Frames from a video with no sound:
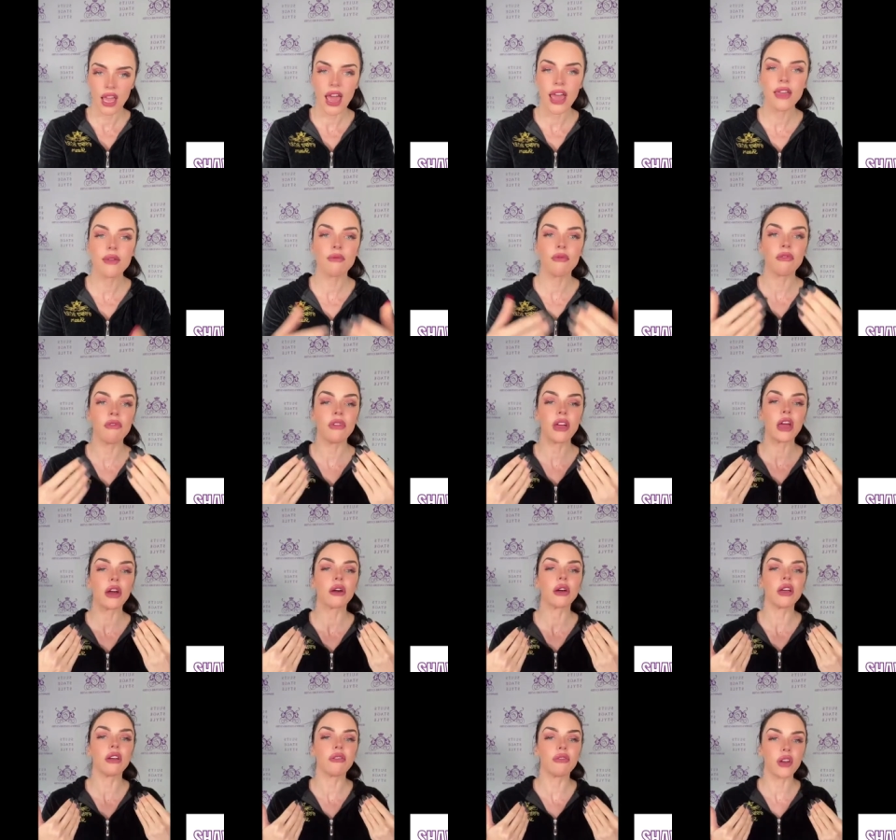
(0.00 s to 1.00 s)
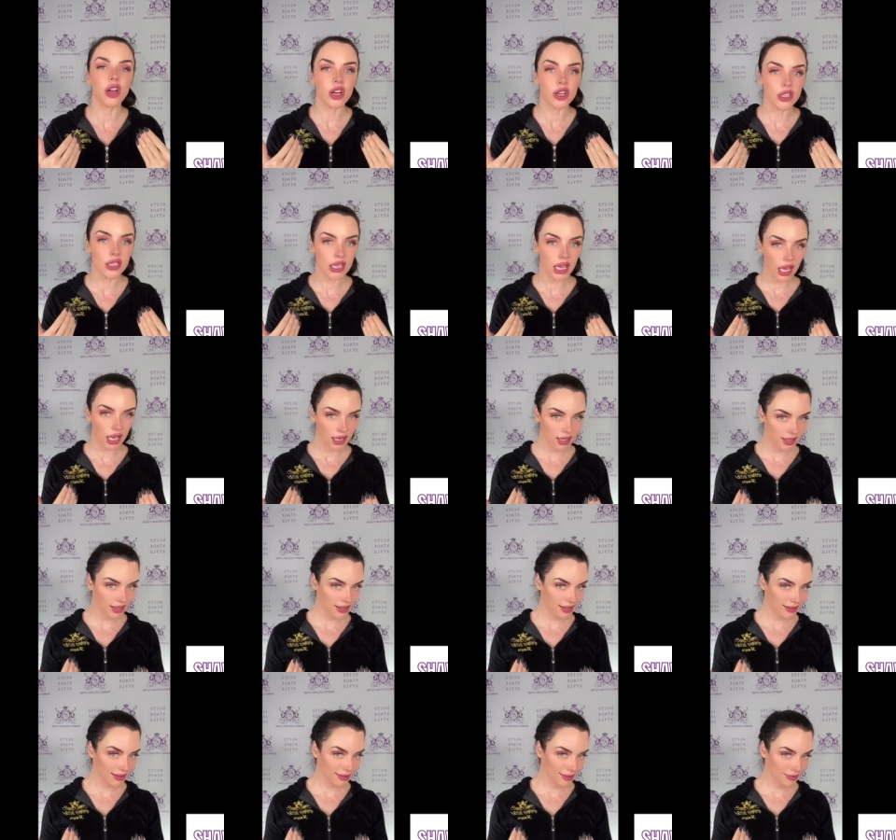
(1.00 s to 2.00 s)
I am very
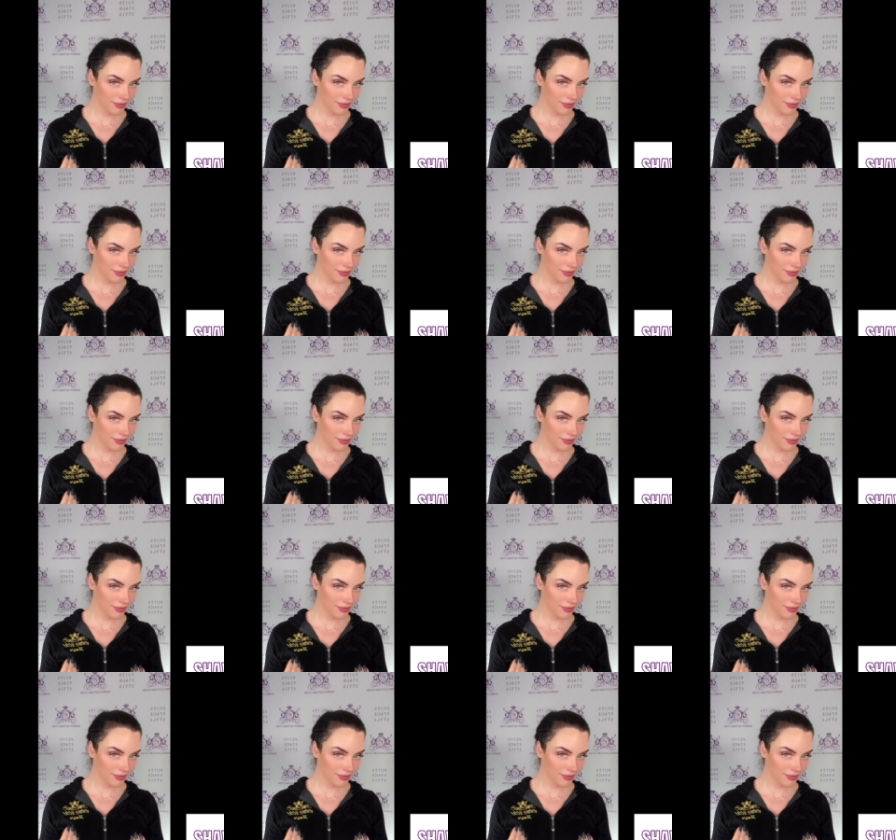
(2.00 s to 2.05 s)
fair-skinned.